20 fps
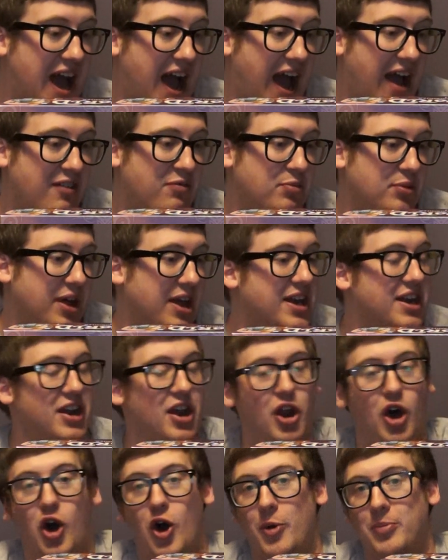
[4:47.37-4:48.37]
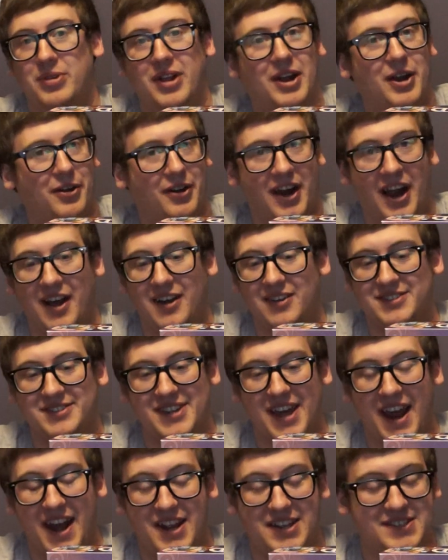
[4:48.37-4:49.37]
I've played it at all player
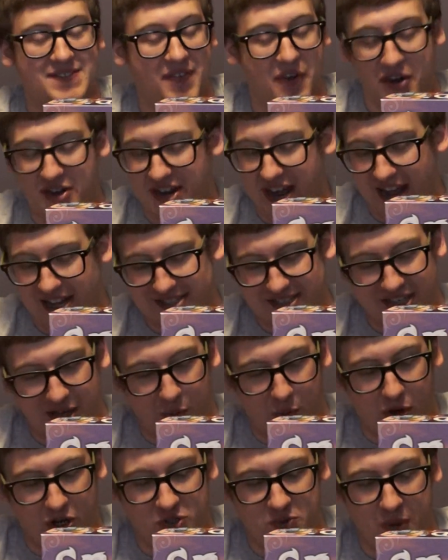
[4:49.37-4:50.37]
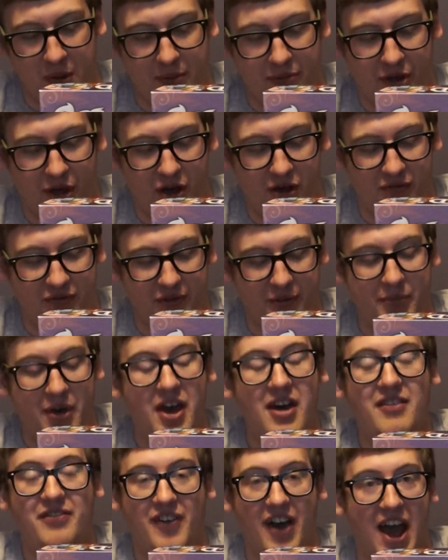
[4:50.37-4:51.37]
counts, and it's fantastic. It works well with all of them.
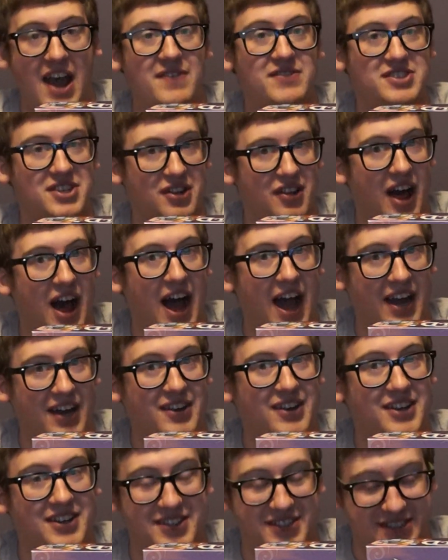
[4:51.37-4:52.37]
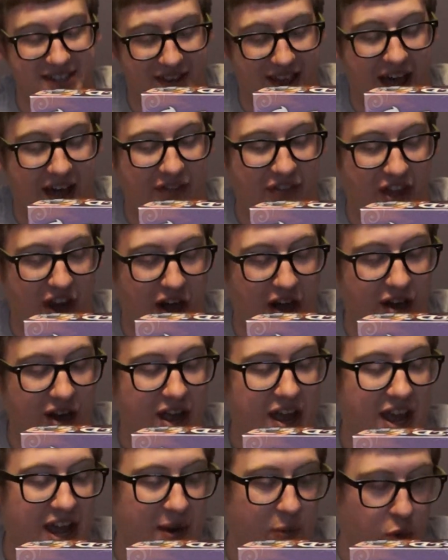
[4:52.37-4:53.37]
Five is a lot. It is a lot there.
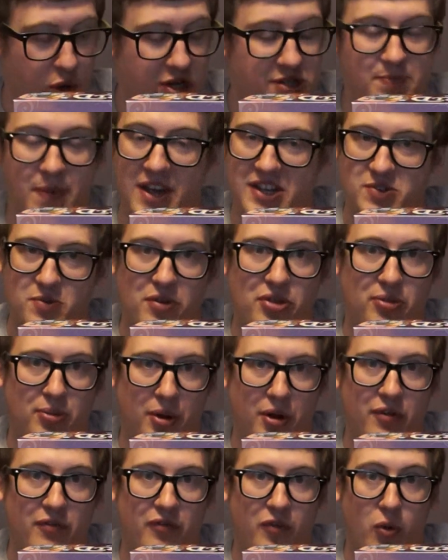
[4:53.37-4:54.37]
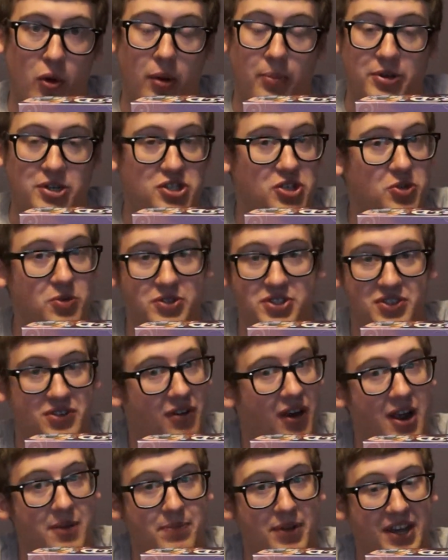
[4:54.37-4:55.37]
It works best with three or four, but two is
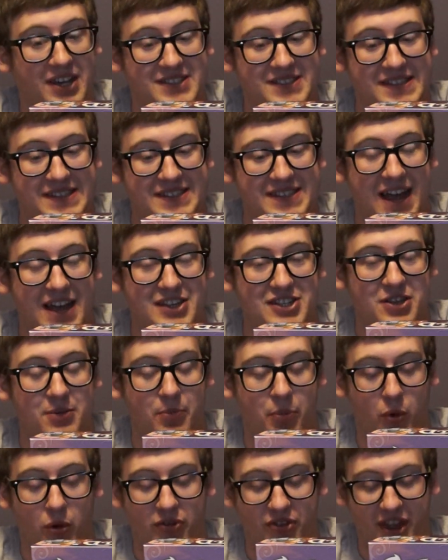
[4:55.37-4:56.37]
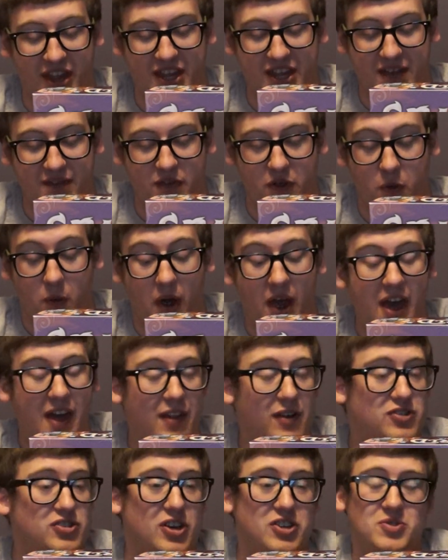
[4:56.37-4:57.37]
great because of the size of the board they give you.
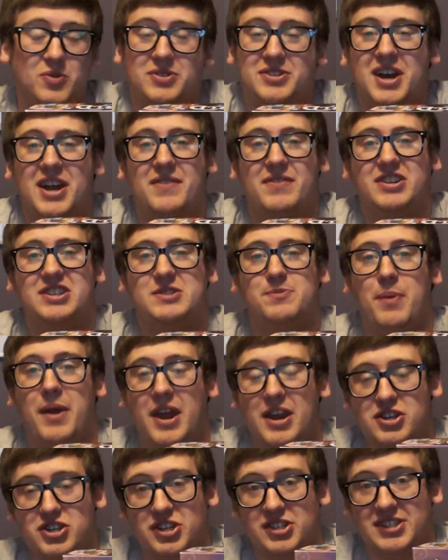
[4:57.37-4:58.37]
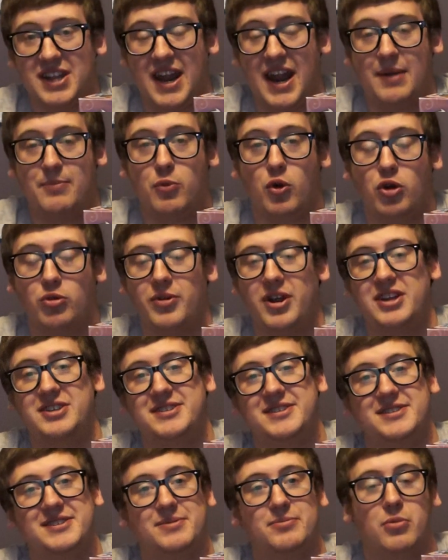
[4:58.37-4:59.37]
There's also a ton of expansions that add more
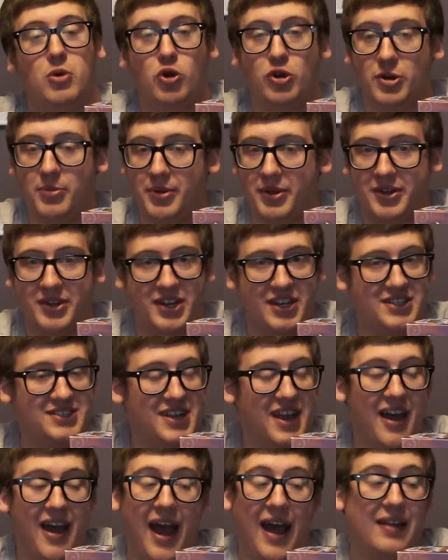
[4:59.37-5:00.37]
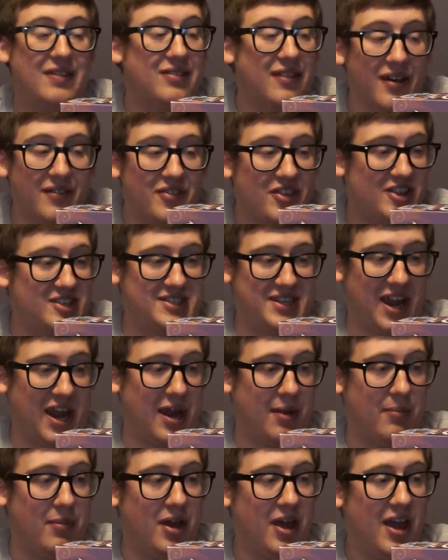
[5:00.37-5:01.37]
races and more abilities. I love this
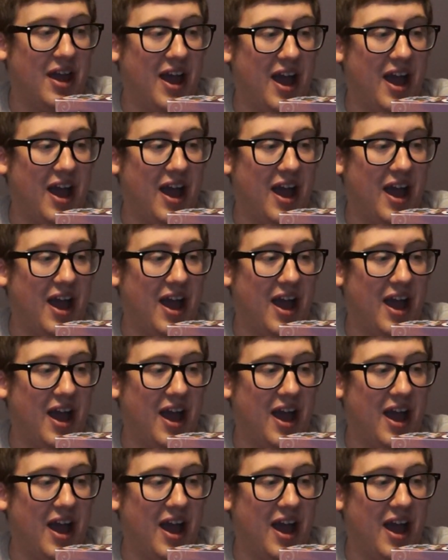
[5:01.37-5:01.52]
game.